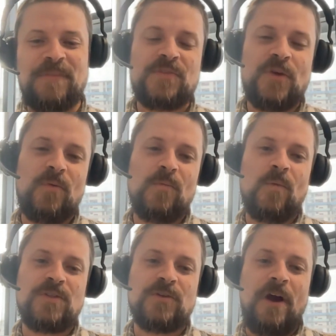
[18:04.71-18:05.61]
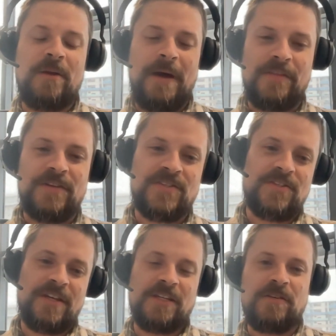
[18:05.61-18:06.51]
So what's great about this is
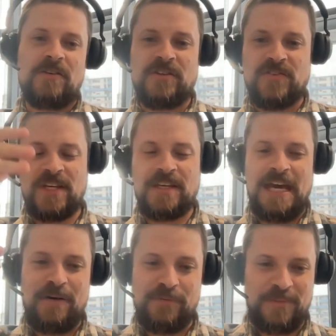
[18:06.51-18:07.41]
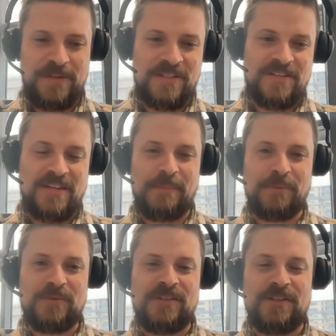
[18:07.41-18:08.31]
that you can see now from these
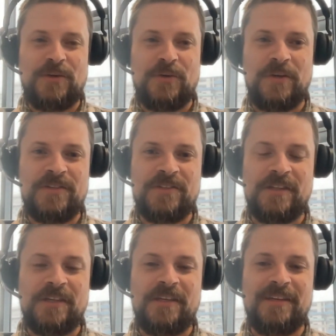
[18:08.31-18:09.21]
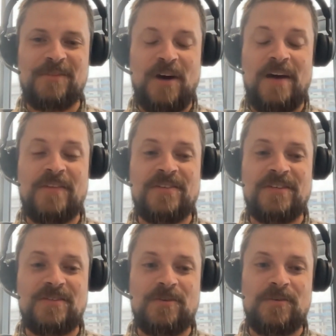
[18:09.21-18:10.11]
examples that you could easily tie this
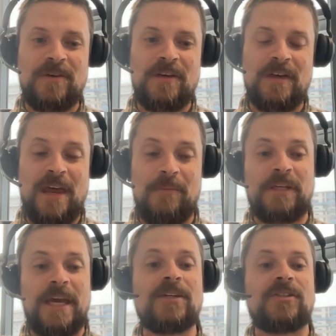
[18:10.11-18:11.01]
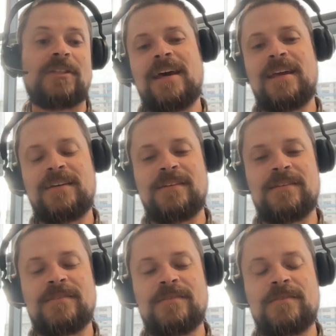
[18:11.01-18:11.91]
into an application and
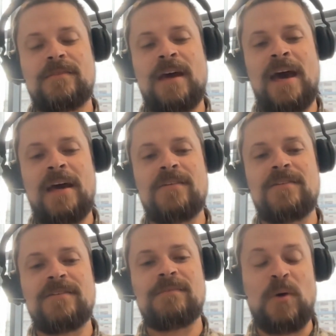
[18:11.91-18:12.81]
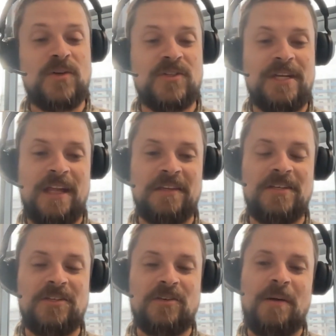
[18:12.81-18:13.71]
add personality
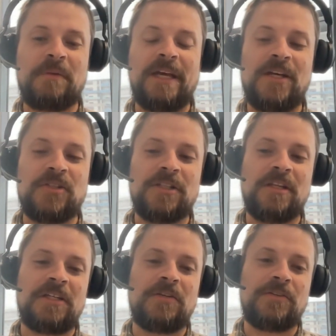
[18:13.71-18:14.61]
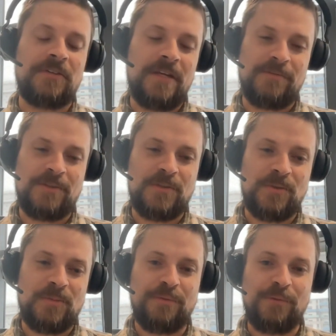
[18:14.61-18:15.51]
to your application like you could never
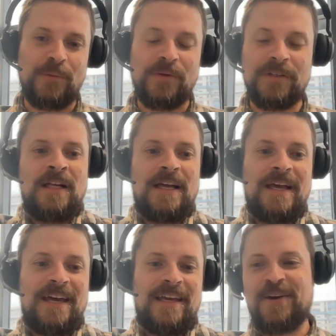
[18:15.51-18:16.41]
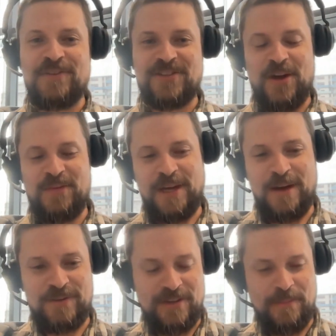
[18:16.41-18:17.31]
do before. And this kind of
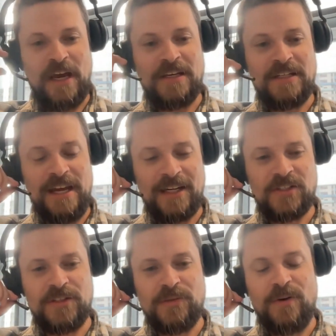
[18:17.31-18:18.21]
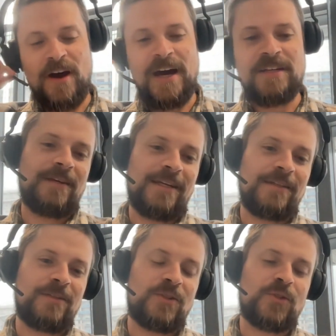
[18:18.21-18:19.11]
covers it, but I did actually write a
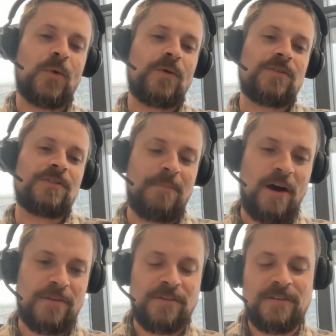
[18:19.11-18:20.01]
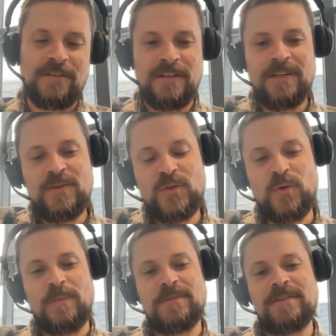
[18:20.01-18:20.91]
short Python
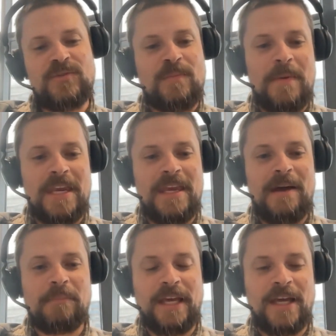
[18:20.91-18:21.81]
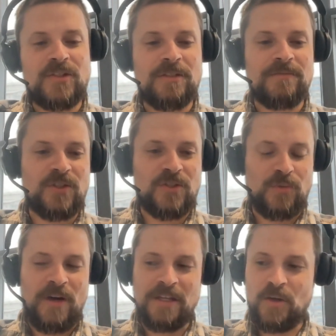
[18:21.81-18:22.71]
script mini application just to
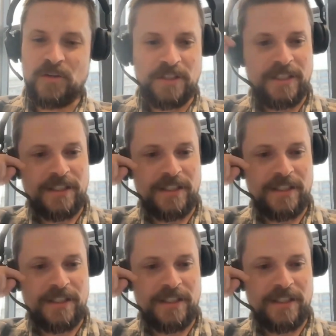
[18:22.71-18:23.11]
run locally.